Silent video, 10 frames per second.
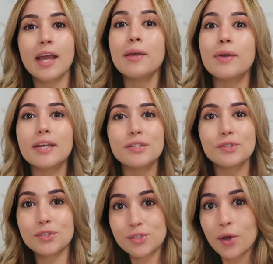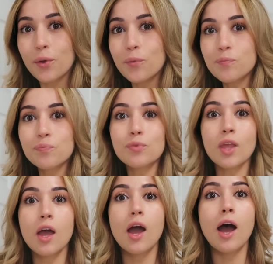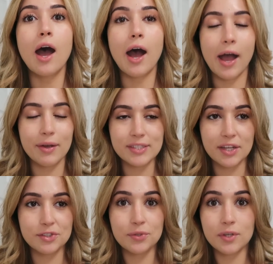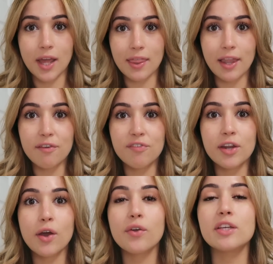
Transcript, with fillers: anyways so I decided to do a day in the life video.